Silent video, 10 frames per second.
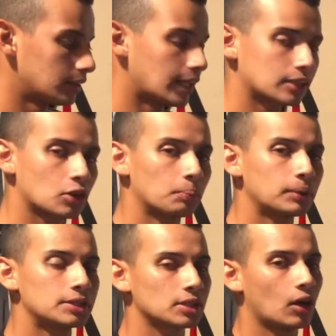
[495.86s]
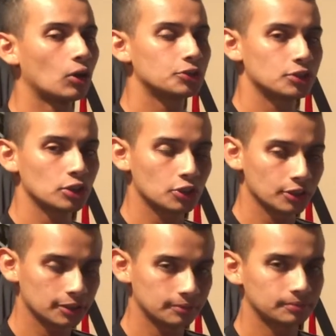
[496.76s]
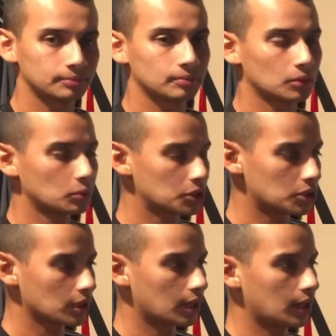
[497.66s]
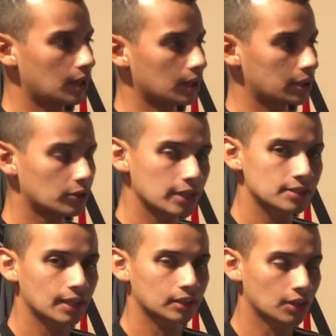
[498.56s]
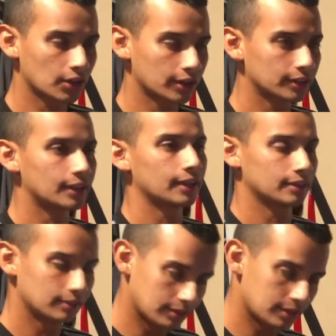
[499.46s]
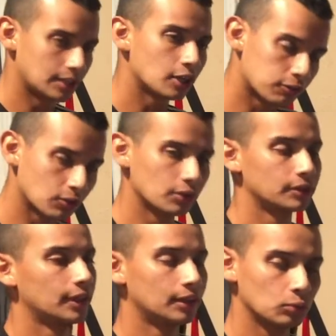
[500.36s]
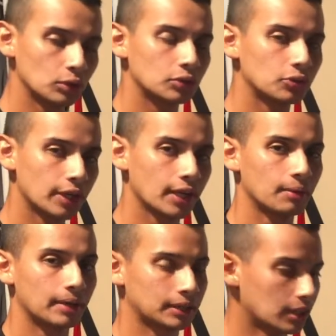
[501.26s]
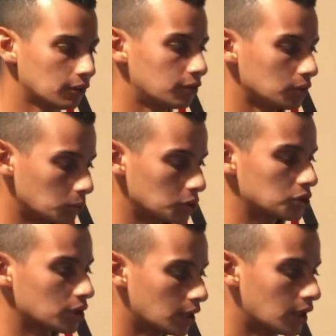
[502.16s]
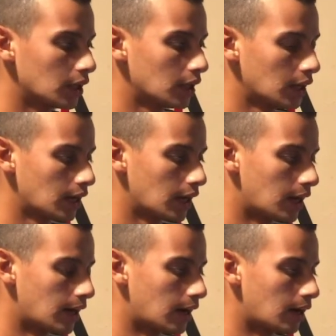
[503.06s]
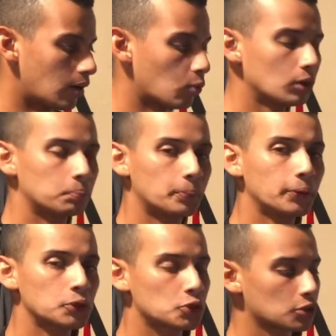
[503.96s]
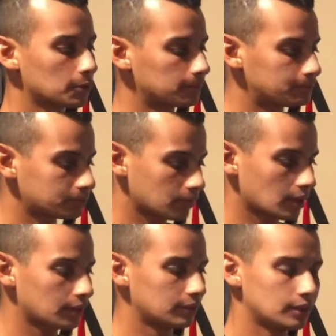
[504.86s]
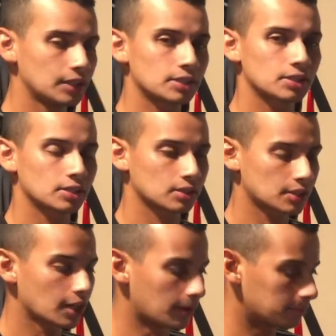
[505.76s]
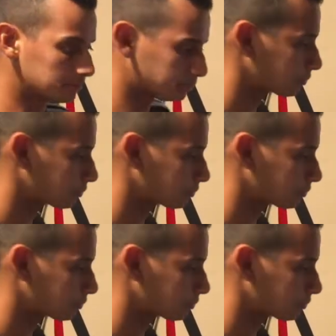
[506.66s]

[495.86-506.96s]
that completes a whole circuit which creates that current that therefore then will create a magnetic field which will push this setup.